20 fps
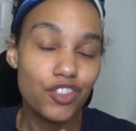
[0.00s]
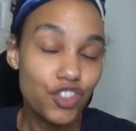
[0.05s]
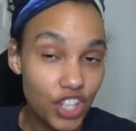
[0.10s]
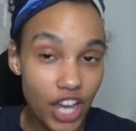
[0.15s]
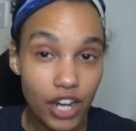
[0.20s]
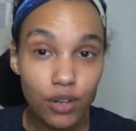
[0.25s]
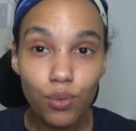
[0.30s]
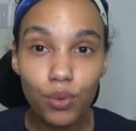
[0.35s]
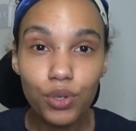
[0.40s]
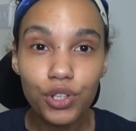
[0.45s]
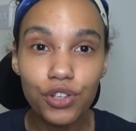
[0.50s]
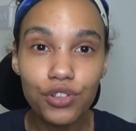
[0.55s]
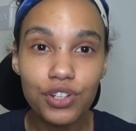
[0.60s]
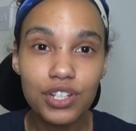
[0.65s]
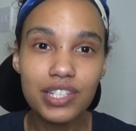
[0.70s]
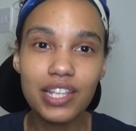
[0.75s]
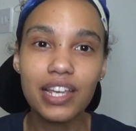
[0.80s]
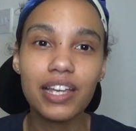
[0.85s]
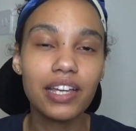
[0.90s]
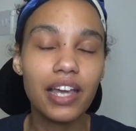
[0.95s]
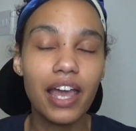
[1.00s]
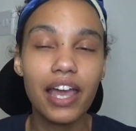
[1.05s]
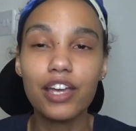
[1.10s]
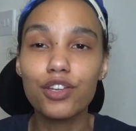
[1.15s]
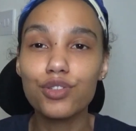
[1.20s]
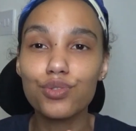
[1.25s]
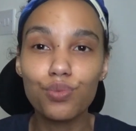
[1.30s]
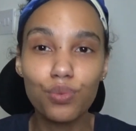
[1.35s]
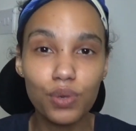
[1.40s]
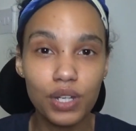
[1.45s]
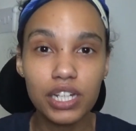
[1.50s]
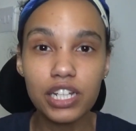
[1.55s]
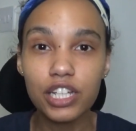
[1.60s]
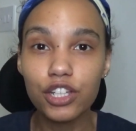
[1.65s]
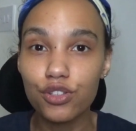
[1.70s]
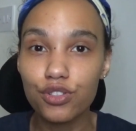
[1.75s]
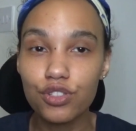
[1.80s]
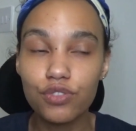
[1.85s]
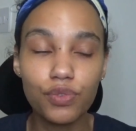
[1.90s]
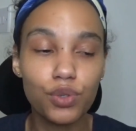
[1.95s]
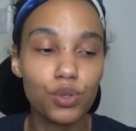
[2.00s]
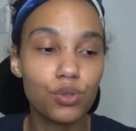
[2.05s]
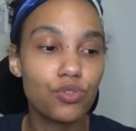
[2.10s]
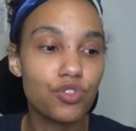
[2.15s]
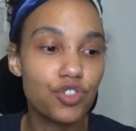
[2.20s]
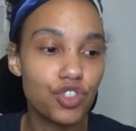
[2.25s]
General uniting is really useful